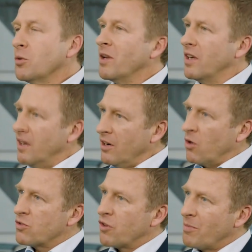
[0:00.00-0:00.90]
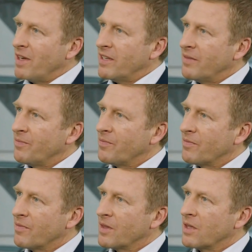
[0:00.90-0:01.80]
You mean in Oxford, Matt? For,
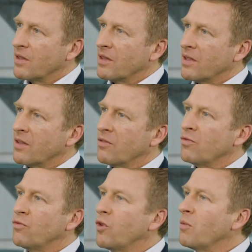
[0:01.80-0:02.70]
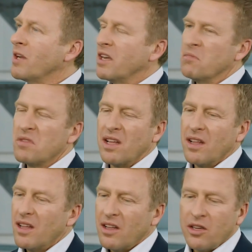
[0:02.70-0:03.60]
for, for Mini, for the production for in
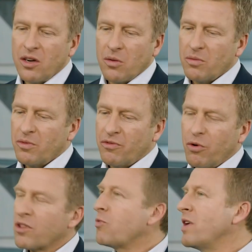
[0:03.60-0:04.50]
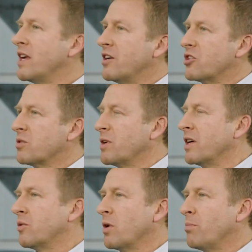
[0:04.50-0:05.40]
Oxford. You know, for three years
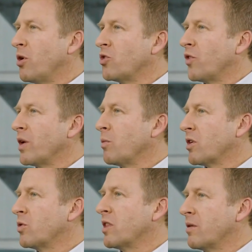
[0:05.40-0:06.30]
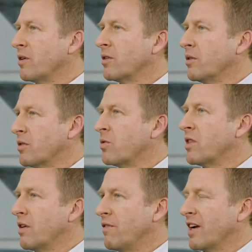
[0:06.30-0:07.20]
we are we're pondering what could, could,
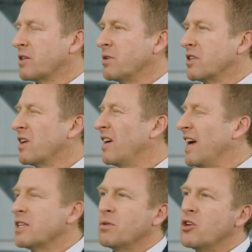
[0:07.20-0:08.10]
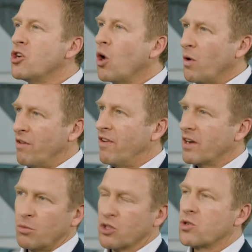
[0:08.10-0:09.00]
could the effect be. There has been no
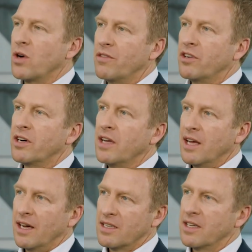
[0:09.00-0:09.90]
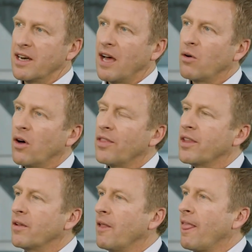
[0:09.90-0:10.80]
effect whatsoever until now
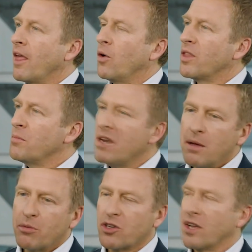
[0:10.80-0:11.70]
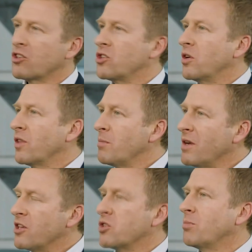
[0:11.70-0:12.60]
on the on the mini production, on the
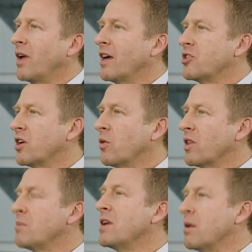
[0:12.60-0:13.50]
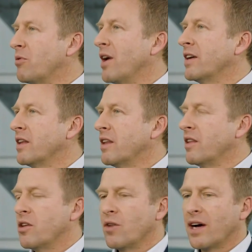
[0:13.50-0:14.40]
mini supply chain, or the mini brand in,
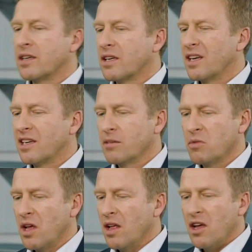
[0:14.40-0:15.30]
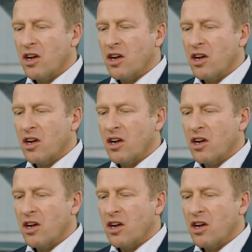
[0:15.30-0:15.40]
in the United Kingdom.